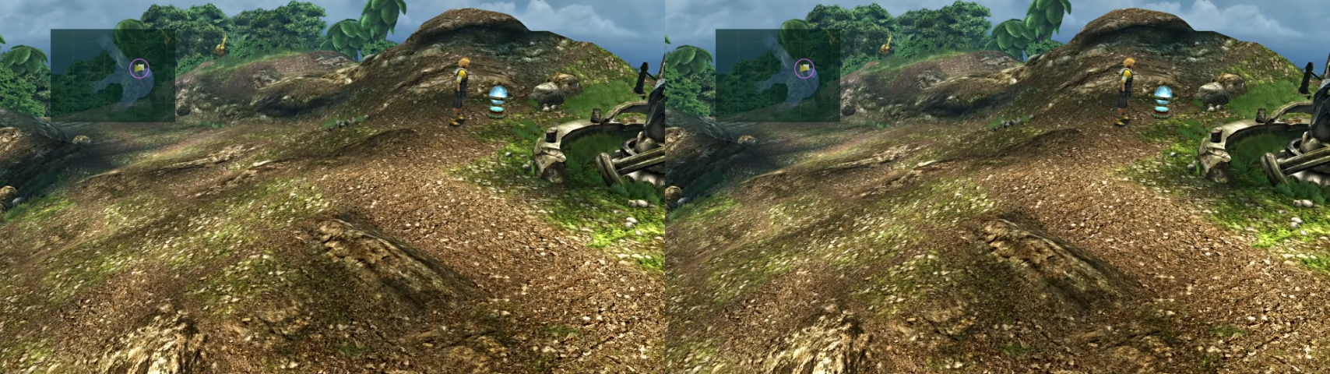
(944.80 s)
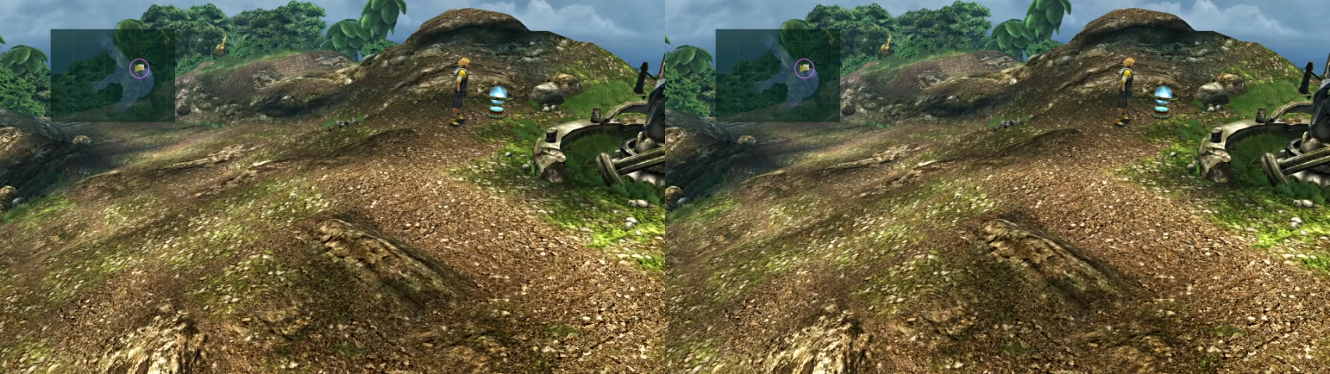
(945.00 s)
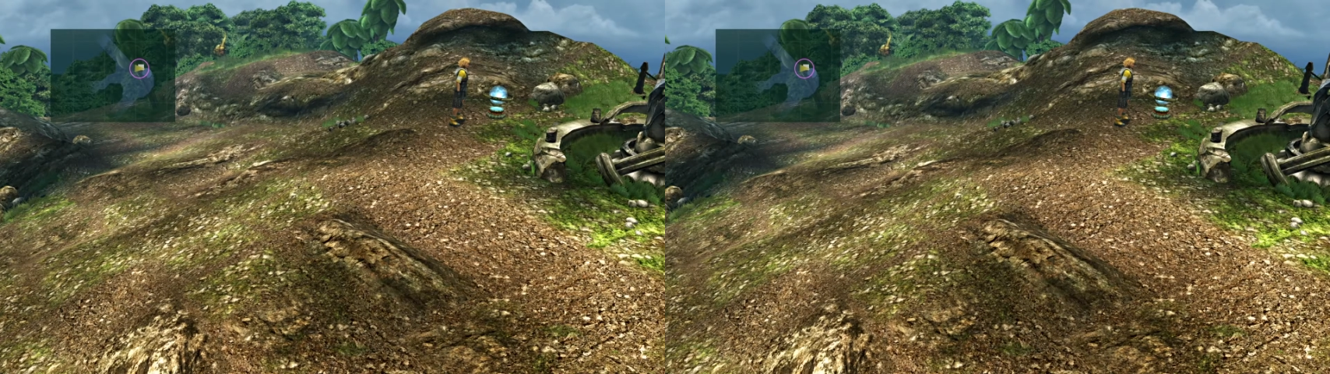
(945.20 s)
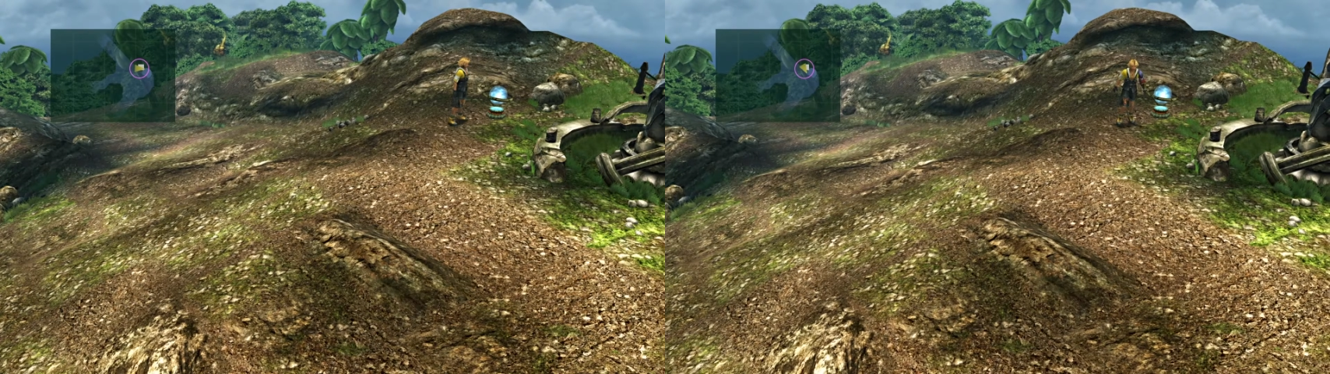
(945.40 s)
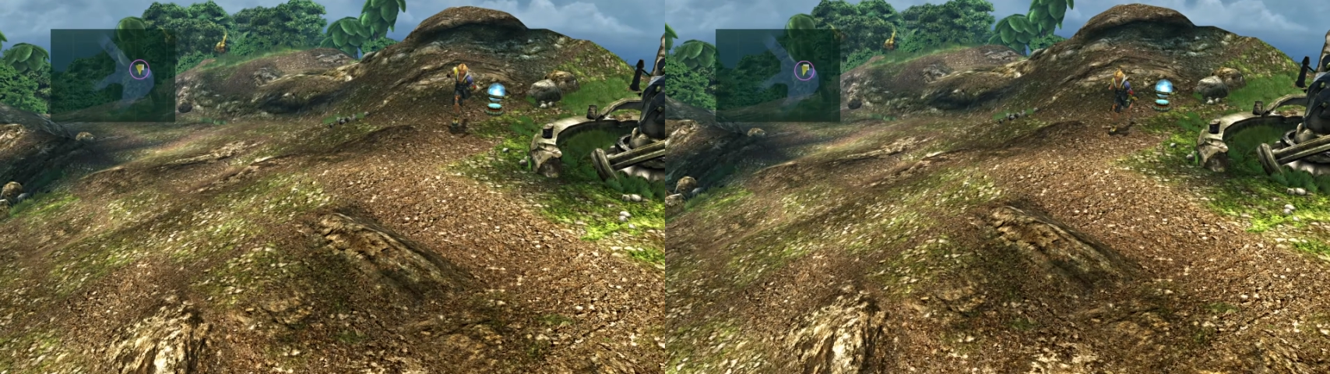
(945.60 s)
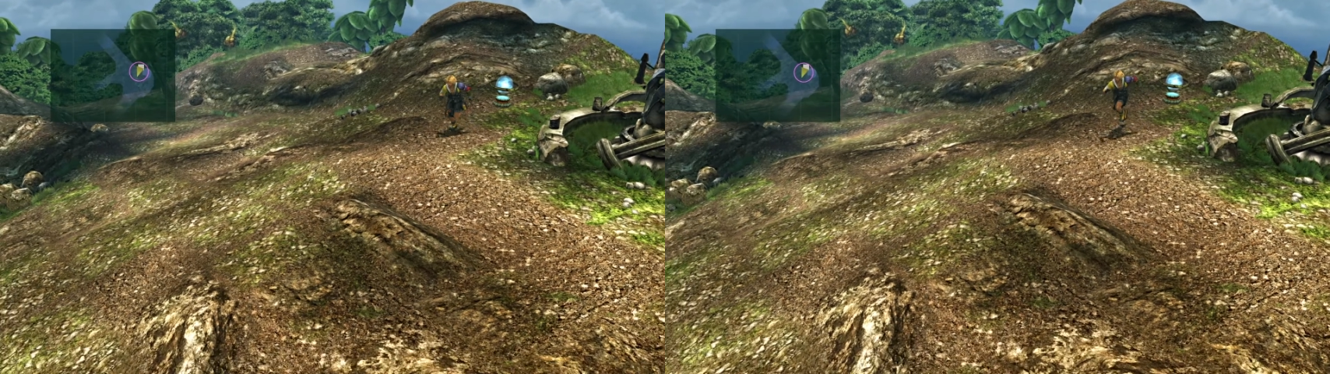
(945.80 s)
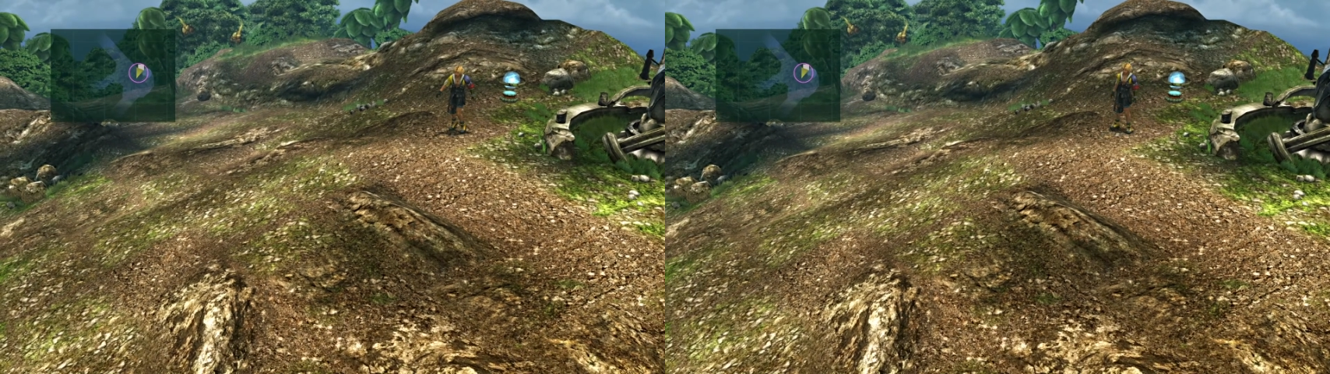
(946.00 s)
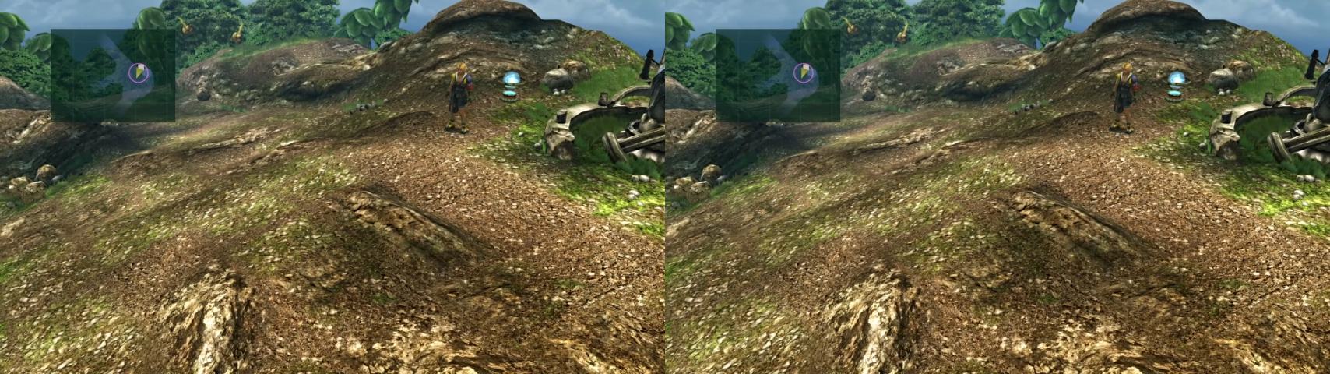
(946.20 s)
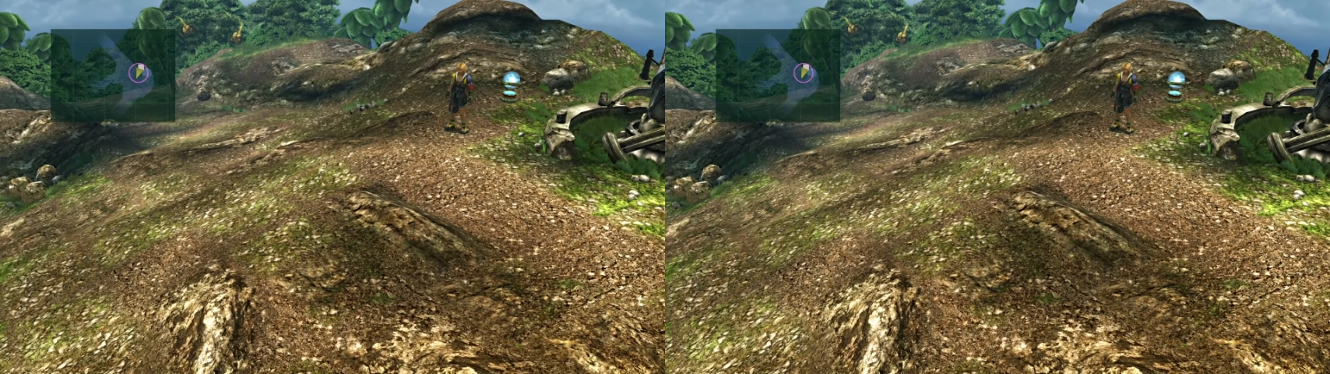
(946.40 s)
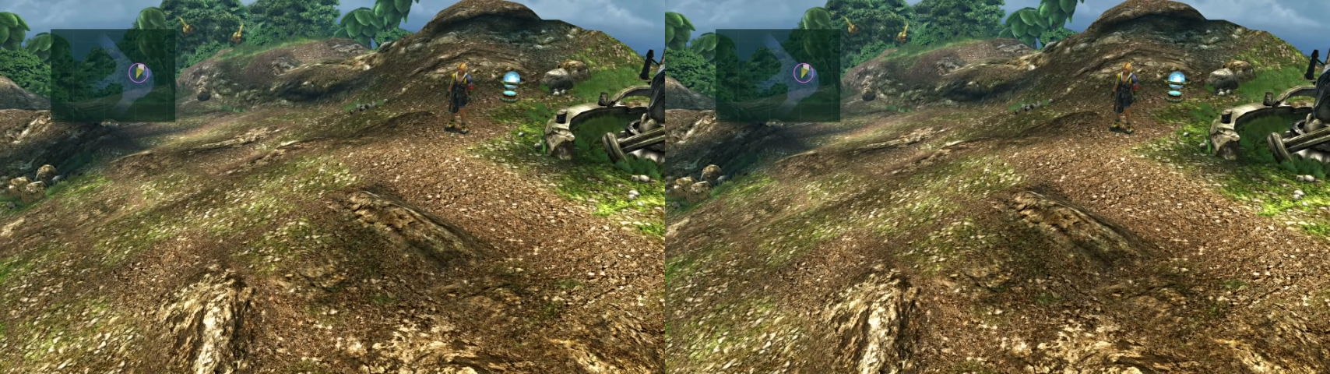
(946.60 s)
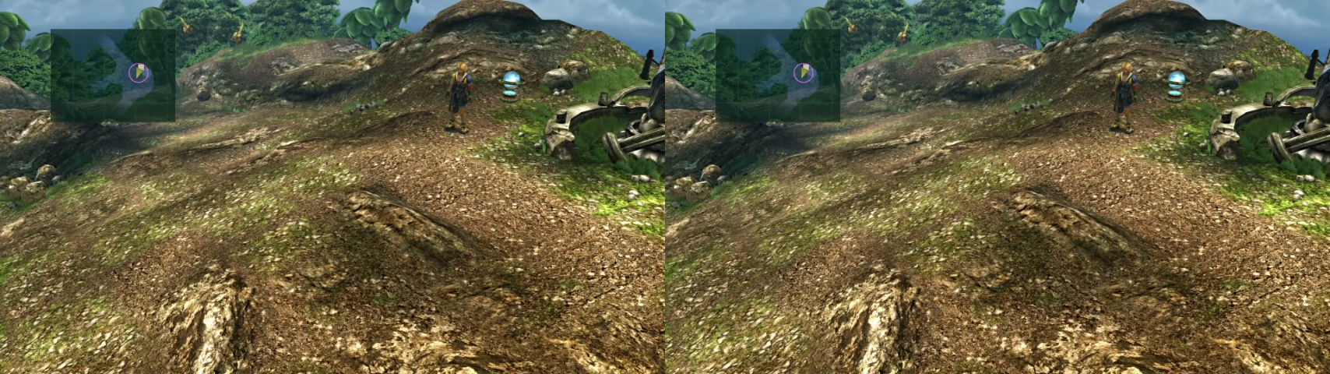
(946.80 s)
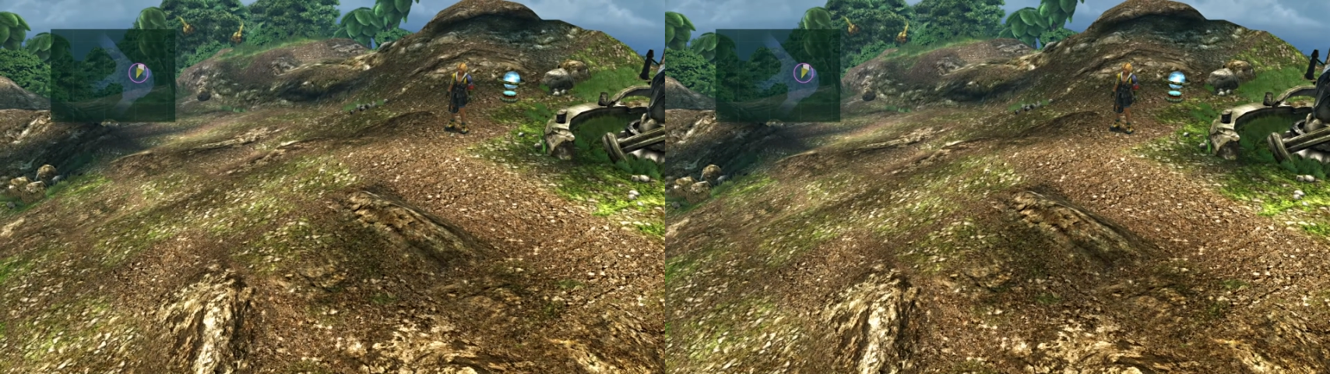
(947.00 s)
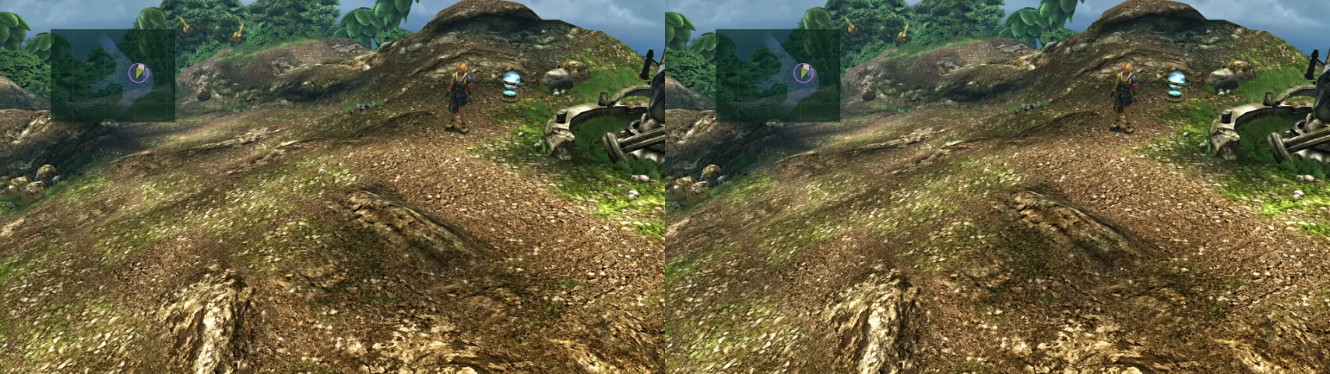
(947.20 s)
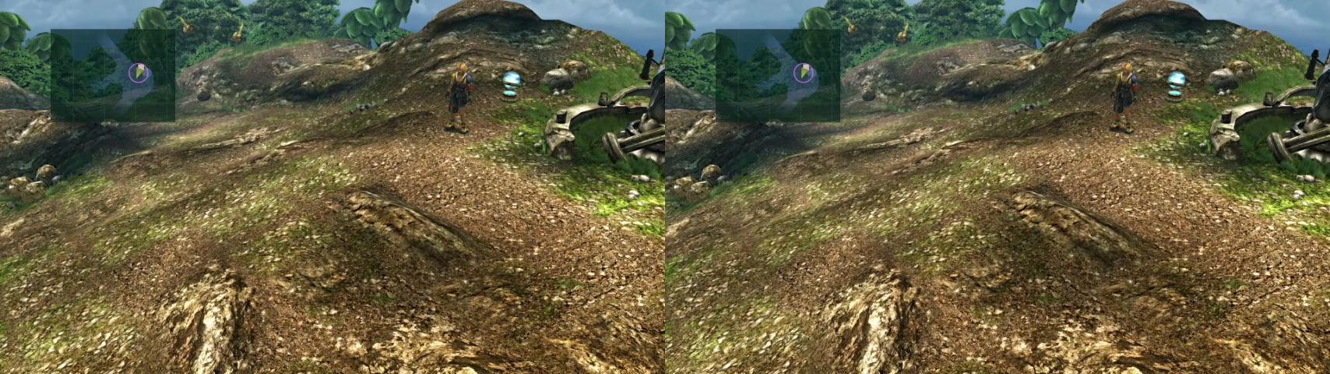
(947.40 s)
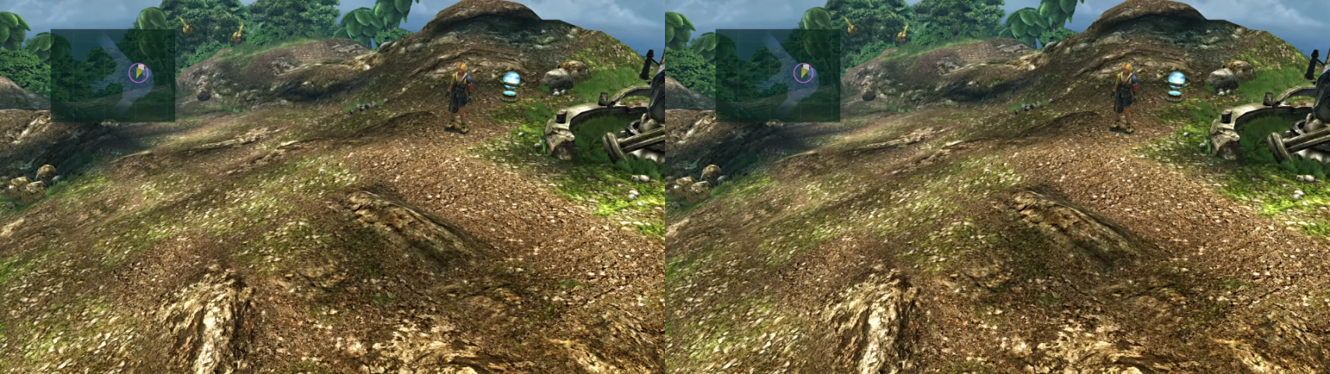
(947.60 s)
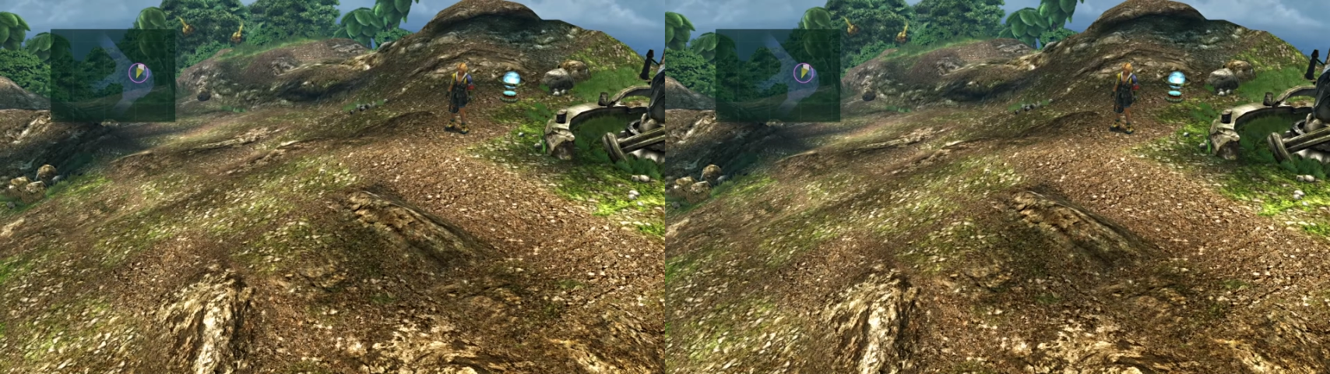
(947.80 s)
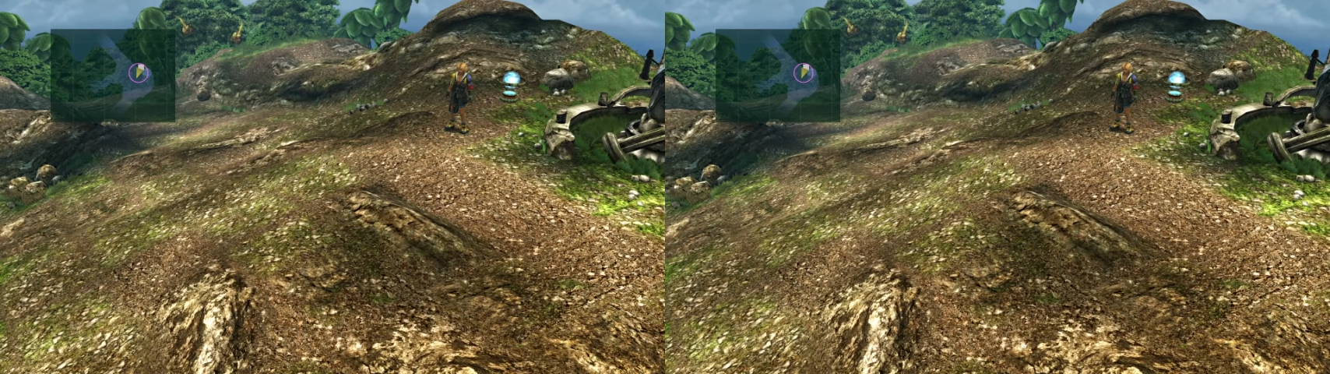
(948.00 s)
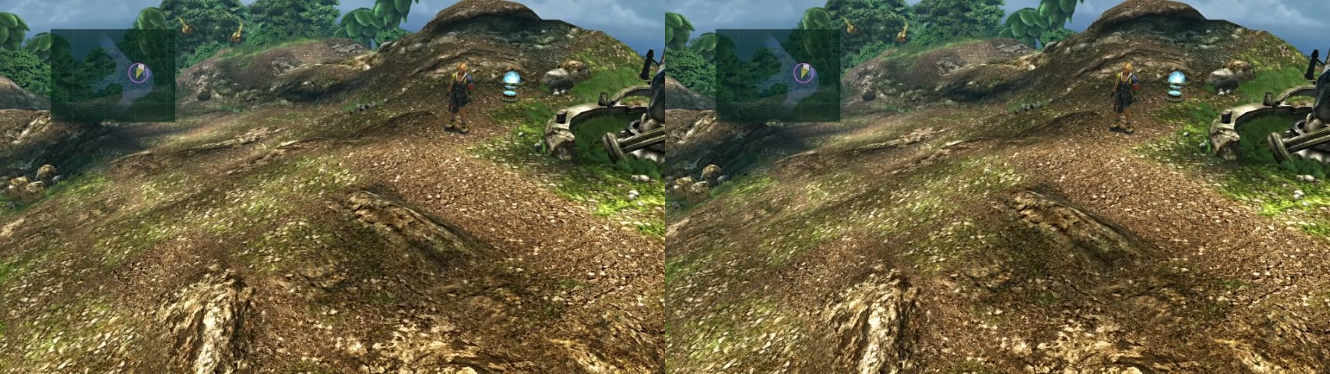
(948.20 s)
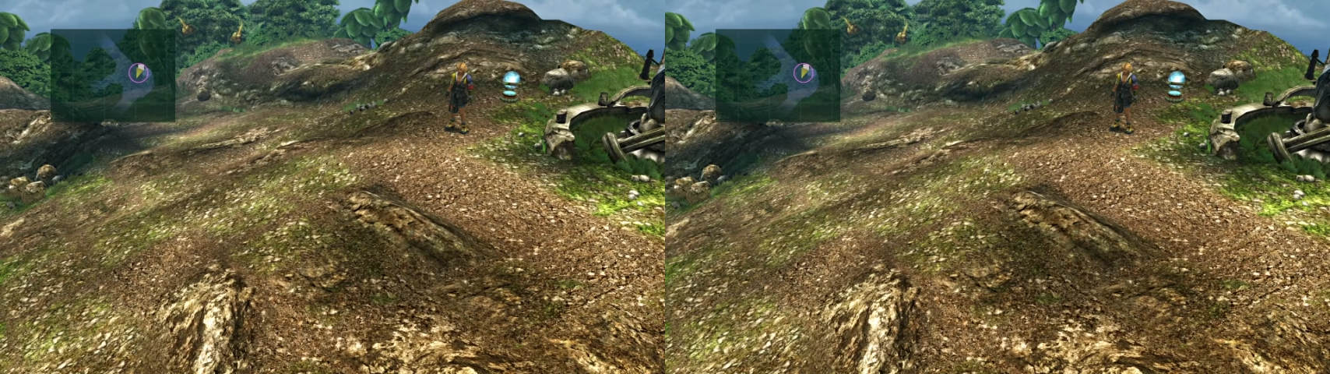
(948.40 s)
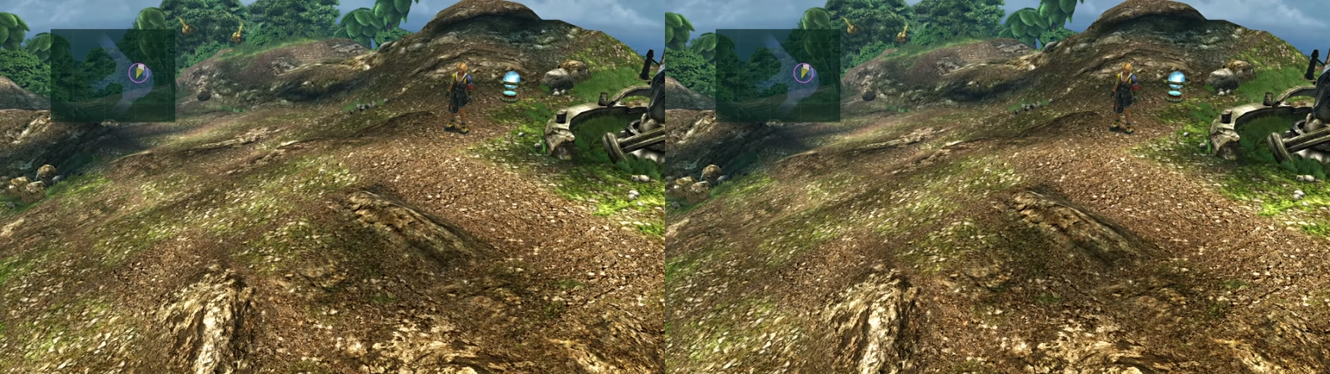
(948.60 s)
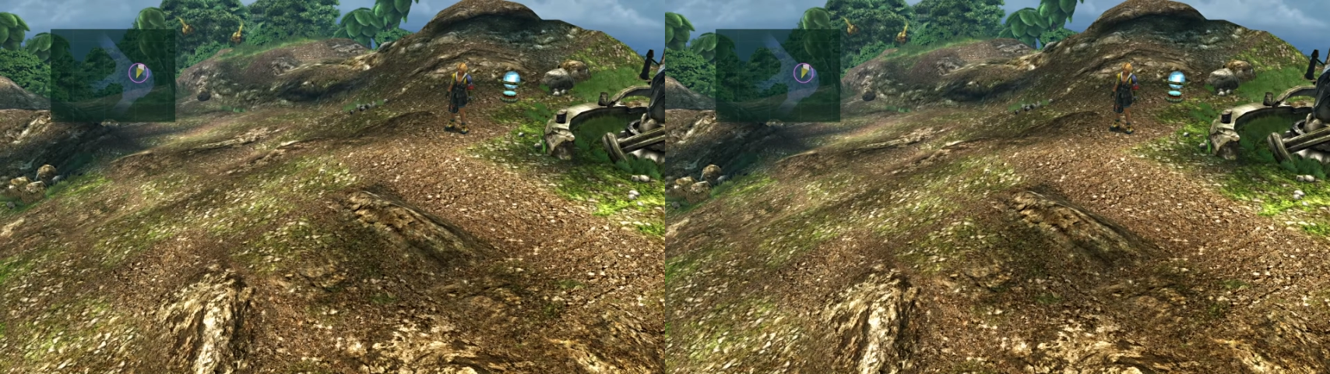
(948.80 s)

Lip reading: (no speaker visible)